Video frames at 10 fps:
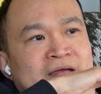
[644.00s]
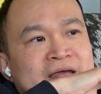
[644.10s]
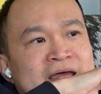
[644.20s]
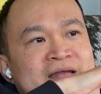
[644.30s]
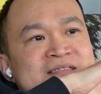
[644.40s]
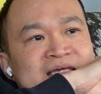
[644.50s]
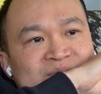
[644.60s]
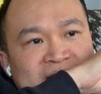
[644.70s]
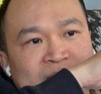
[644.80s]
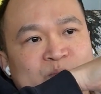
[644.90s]
the same
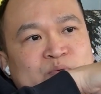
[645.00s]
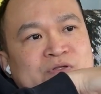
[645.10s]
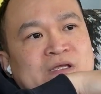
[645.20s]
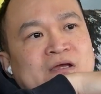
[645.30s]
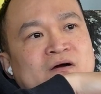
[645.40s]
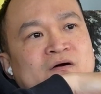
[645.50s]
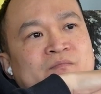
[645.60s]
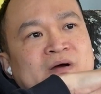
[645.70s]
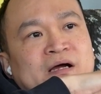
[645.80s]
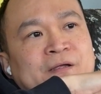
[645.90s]
time putting on
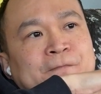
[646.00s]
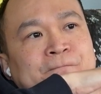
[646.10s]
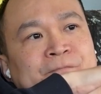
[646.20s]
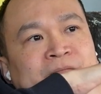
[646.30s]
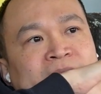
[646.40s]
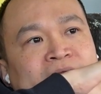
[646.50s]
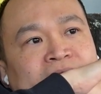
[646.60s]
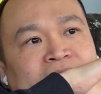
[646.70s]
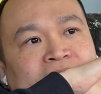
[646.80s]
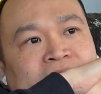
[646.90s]
my
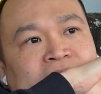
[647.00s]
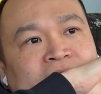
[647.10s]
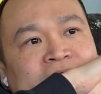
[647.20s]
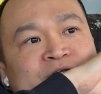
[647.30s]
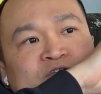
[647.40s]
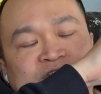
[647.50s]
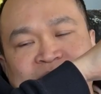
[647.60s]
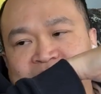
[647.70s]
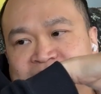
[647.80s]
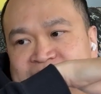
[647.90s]

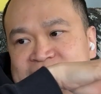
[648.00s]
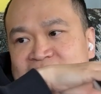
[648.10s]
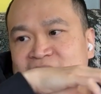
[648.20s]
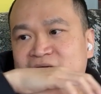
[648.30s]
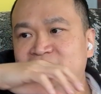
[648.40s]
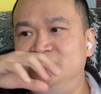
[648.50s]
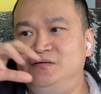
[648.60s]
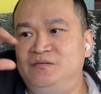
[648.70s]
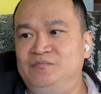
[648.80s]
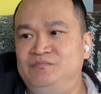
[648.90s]
YouTube on the side
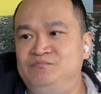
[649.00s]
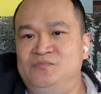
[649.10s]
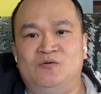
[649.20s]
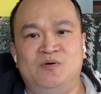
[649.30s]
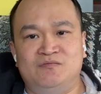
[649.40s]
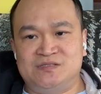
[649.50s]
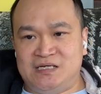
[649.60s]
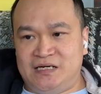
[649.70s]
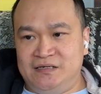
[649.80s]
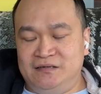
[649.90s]
or both
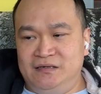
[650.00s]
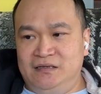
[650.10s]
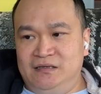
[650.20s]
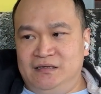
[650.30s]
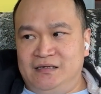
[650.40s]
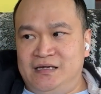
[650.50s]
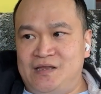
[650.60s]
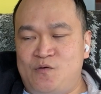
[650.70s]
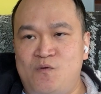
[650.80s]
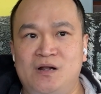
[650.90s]
sides,
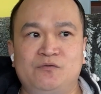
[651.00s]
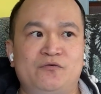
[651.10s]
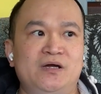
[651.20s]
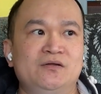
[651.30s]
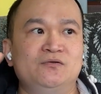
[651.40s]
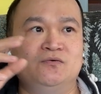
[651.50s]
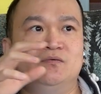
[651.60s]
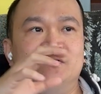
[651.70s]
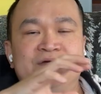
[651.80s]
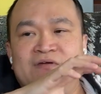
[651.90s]
and while trying to
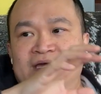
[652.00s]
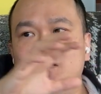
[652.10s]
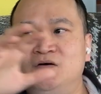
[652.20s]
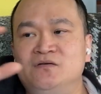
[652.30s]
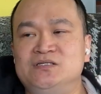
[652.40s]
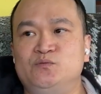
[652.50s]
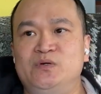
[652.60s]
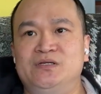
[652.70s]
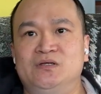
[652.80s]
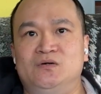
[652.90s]
navigate all these
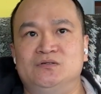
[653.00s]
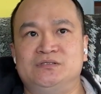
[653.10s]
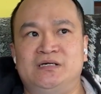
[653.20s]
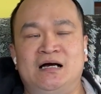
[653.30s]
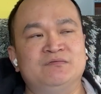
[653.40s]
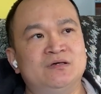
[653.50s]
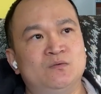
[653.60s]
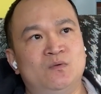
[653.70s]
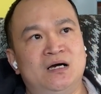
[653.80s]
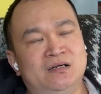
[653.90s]
windows, after a
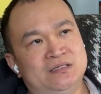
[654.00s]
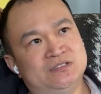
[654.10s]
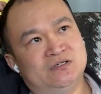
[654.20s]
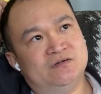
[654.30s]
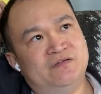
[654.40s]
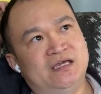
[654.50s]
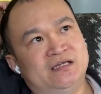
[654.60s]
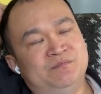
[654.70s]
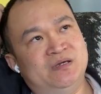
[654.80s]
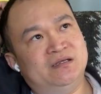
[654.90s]
while it sort of get
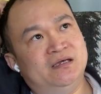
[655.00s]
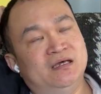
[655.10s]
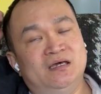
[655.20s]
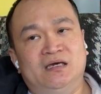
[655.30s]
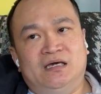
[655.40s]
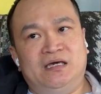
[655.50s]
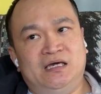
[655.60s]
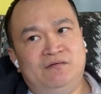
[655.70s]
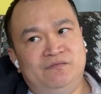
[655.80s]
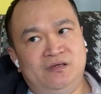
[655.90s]
a bit
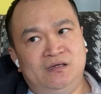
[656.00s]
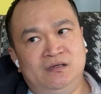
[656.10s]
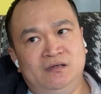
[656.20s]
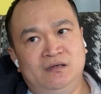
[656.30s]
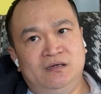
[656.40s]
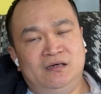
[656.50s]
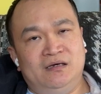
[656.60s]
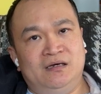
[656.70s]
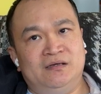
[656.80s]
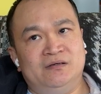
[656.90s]
heavy
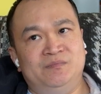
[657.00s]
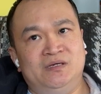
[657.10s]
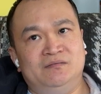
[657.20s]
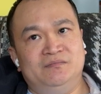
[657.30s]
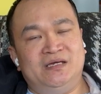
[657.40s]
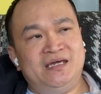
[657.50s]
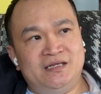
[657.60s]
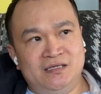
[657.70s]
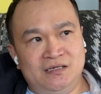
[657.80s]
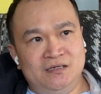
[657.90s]
and a bit
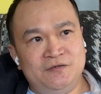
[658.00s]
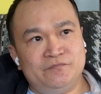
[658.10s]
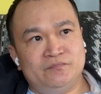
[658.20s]
headachy.